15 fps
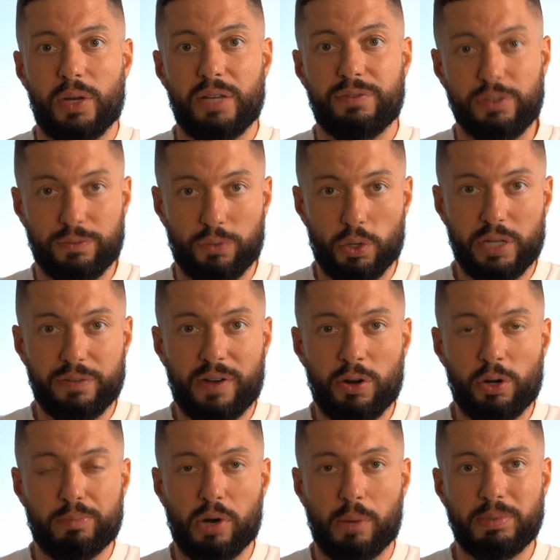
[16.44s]
if you've already
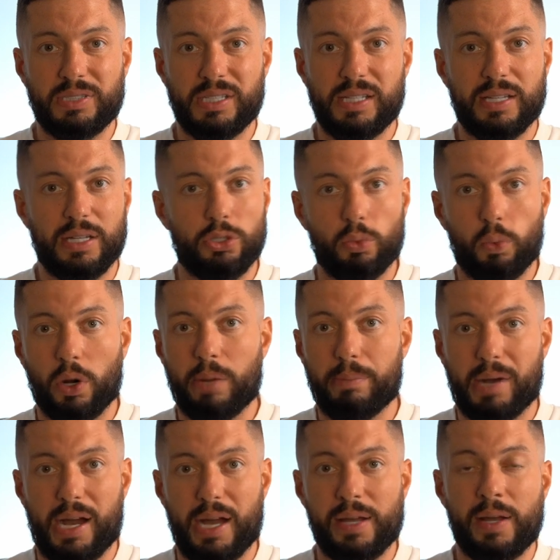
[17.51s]
found a property that you want to
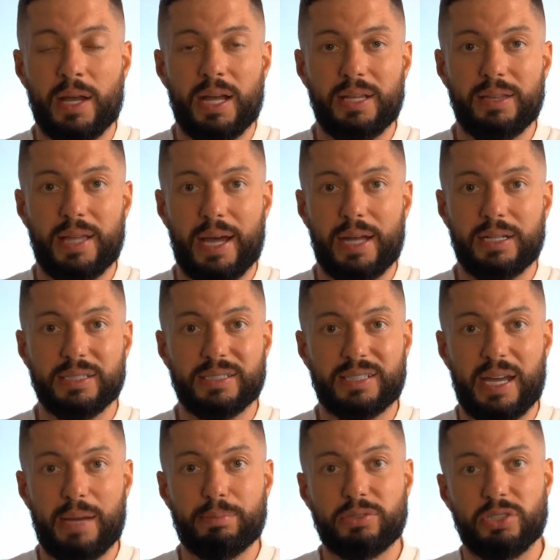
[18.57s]
buy, then
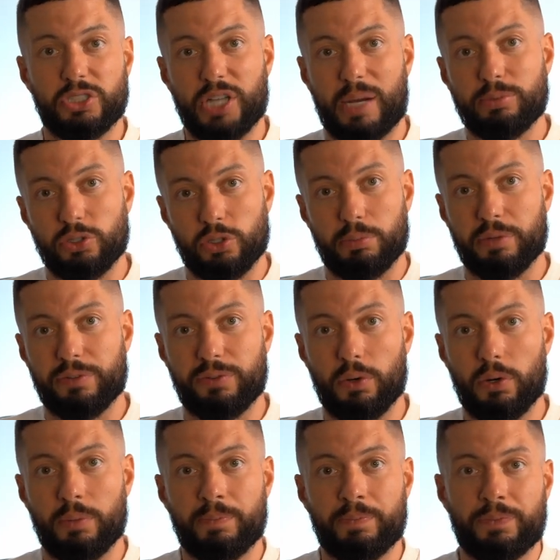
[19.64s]
skip to chapter number 4.